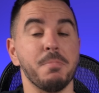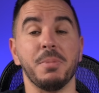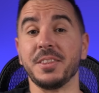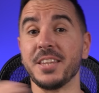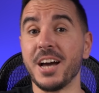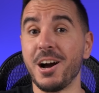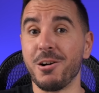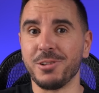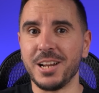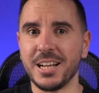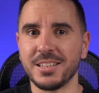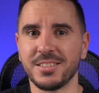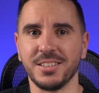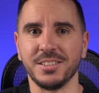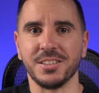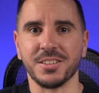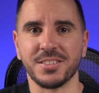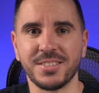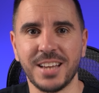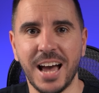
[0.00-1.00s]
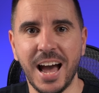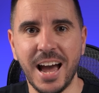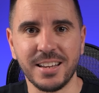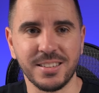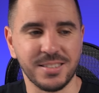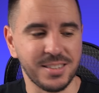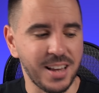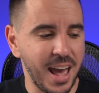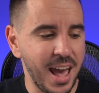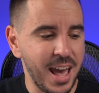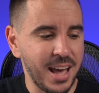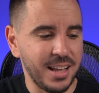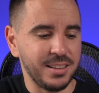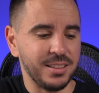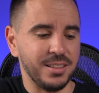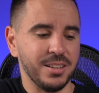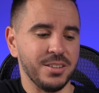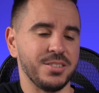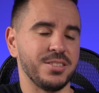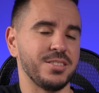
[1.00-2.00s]
But now let's see the size
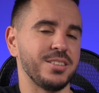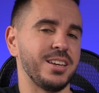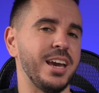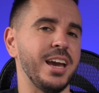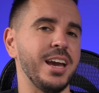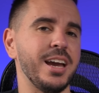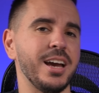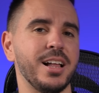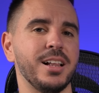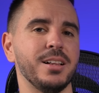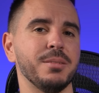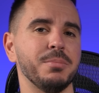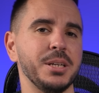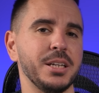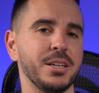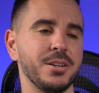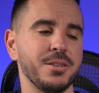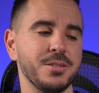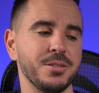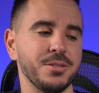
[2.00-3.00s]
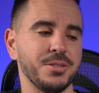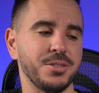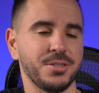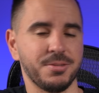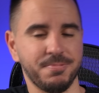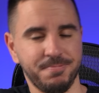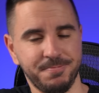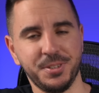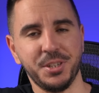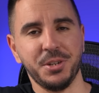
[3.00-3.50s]
and the scale, because,